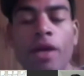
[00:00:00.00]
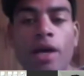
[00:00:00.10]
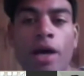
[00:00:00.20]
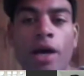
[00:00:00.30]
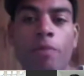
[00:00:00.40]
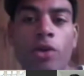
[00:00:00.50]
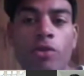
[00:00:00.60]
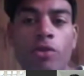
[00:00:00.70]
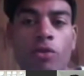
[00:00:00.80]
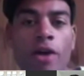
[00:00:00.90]
But you're in
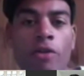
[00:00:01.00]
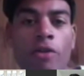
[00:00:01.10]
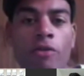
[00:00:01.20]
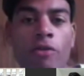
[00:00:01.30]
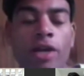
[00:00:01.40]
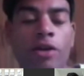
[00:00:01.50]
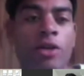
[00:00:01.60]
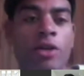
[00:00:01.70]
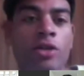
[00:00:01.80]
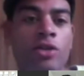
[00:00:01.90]
the right arena. I mean, you're
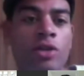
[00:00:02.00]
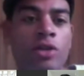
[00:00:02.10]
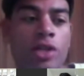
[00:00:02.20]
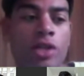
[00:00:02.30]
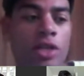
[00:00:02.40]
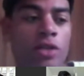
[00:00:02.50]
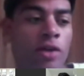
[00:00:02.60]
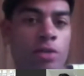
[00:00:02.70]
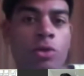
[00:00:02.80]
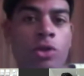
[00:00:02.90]
doing gigs for the
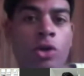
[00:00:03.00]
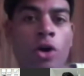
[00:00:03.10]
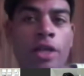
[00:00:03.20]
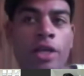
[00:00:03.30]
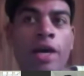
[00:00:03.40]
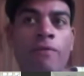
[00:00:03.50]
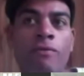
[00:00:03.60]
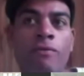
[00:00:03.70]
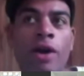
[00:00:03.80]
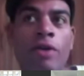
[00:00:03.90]
Invisible Dot, and I think
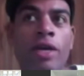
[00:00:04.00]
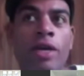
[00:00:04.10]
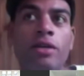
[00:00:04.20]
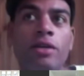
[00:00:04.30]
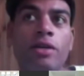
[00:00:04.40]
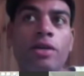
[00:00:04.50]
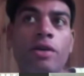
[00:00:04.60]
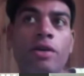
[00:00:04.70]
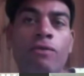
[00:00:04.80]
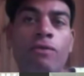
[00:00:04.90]
they're very
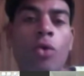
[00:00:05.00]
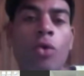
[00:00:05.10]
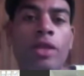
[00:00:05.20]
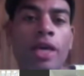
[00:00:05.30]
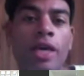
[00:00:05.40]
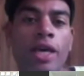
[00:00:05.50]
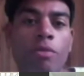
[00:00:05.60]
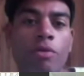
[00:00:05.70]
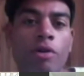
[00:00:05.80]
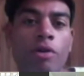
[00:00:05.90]
forward-thinking,
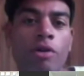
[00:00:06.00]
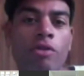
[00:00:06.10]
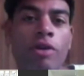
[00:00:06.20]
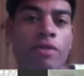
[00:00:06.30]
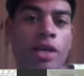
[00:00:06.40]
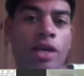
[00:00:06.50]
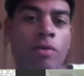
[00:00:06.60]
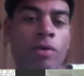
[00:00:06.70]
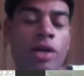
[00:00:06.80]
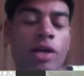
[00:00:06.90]
progressive thinking
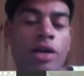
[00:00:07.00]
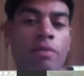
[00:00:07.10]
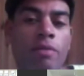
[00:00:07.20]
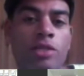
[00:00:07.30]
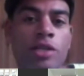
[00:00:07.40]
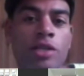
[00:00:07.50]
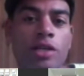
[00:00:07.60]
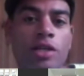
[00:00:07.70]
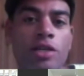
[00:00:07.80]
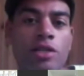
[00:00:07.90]
when it comes to
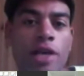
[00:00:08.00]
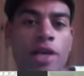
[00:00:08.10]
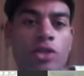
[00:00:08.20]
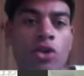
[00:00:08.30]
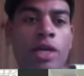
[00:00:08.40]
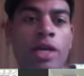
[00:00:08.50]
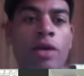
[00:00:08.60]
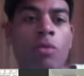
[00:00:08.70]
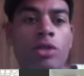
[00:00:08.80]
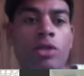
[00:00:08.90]
sketch comedy.
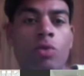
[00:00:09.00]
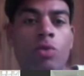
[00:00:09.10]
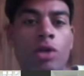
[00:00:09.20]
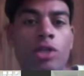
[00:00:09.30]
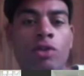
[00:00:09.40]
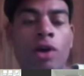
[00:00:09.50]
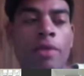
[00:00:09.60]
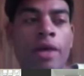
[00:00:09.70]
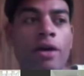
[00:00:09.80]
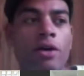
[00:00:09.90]
And once you're up
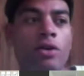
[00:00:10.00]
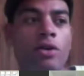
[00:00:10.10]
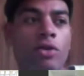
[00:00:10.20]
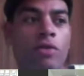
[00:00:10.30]
there in the